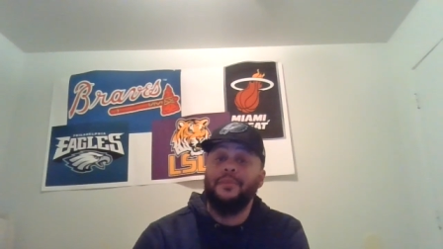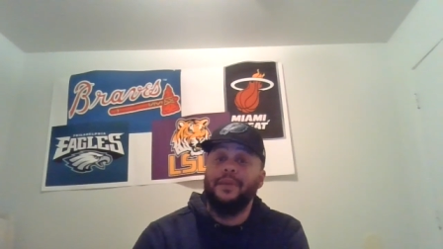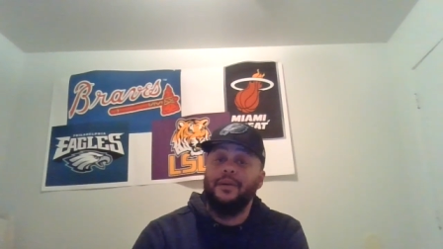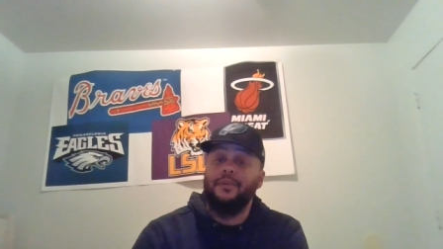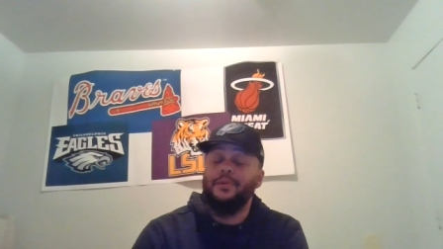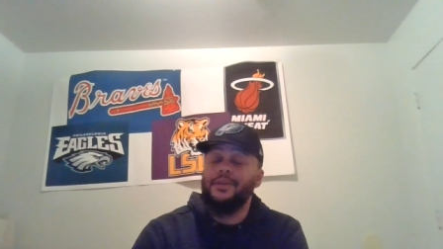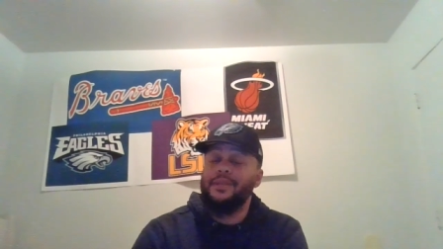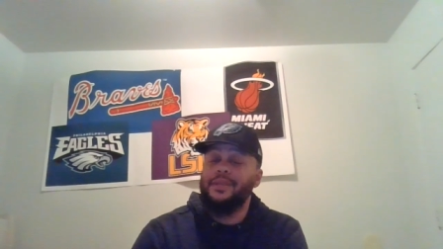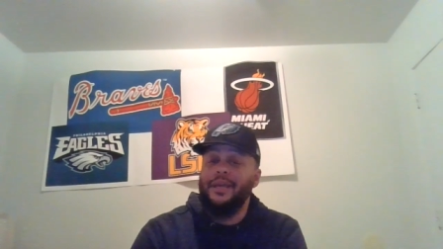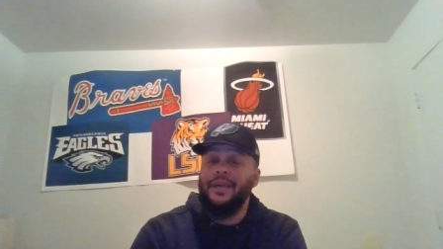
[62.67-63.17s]

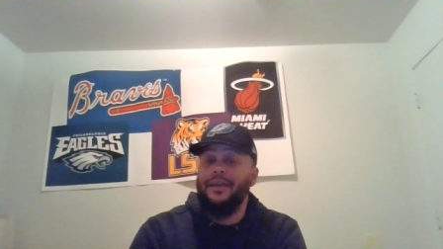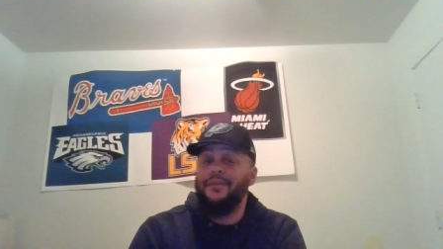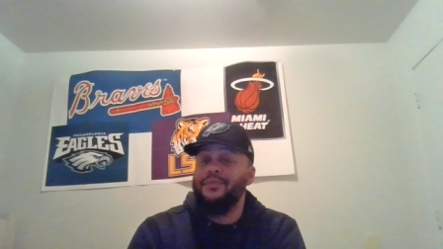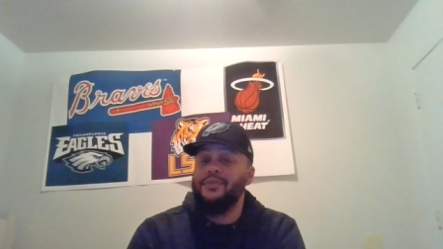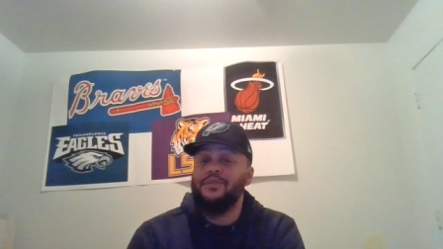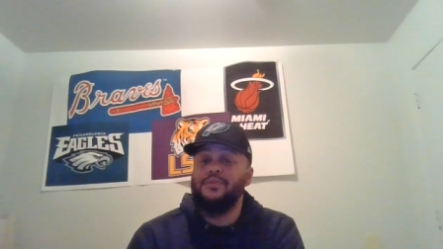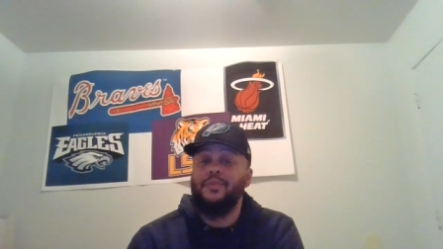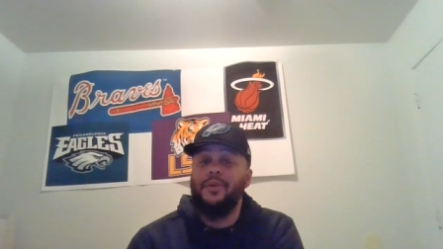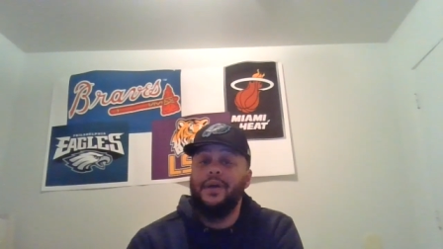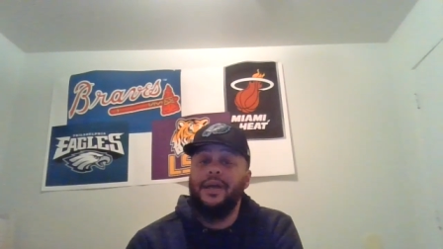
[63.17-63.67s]
man. With
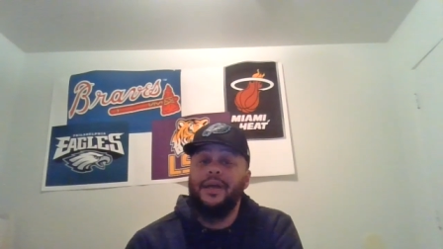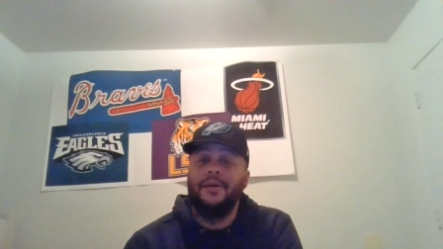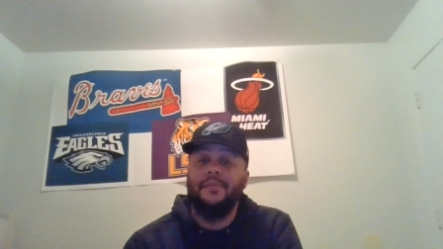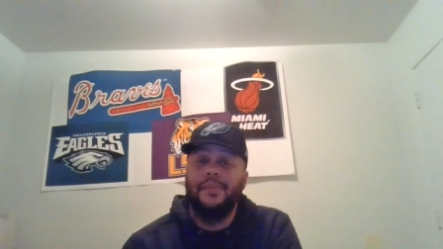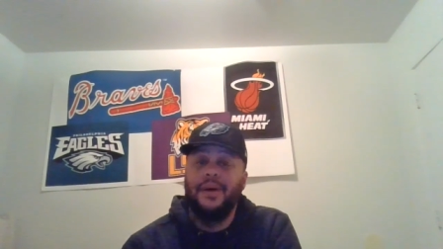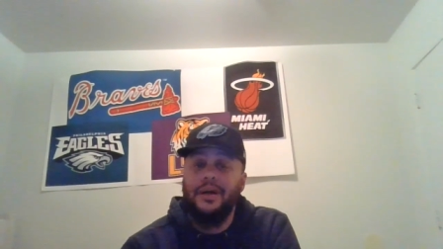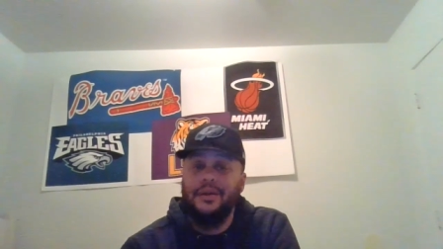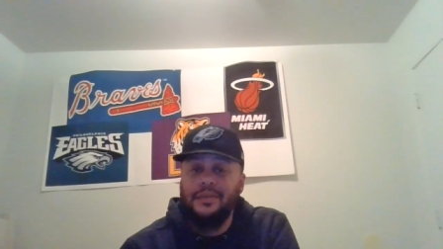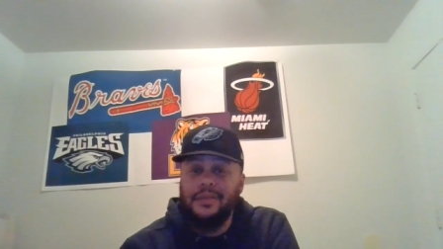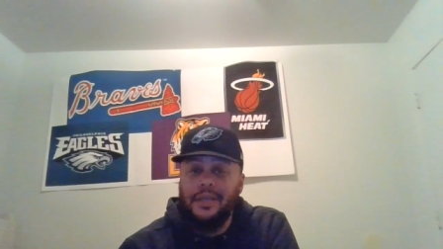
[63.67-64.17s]
Davis Webb
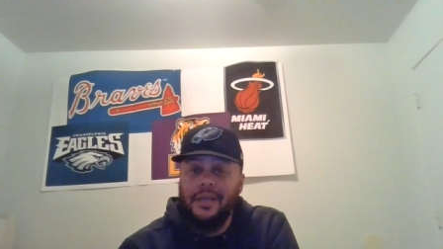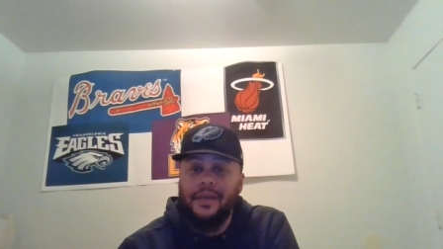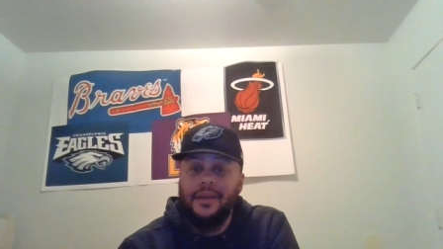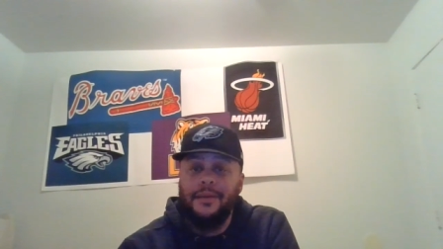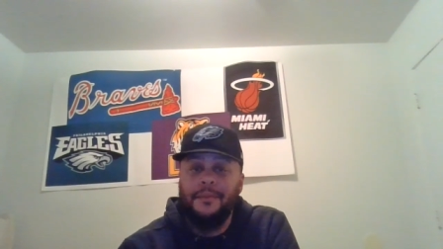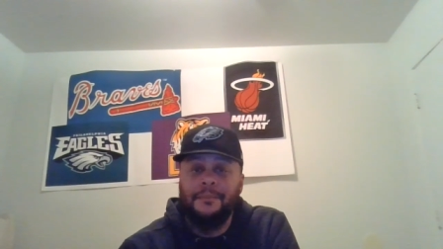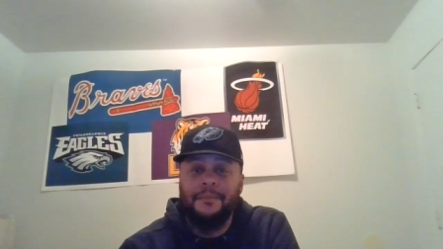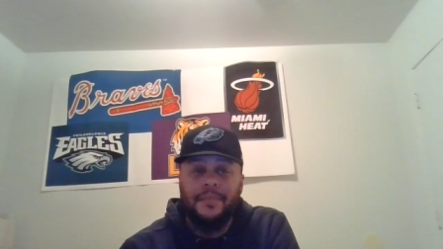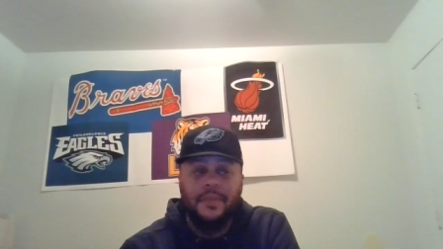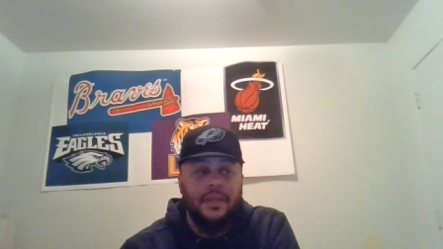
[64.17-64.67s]
about
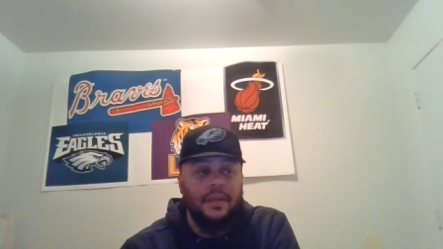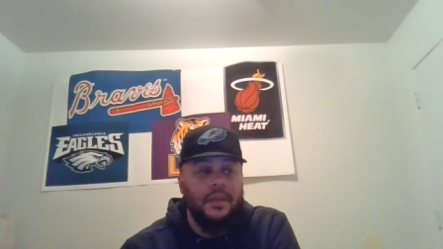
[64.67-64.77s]
that.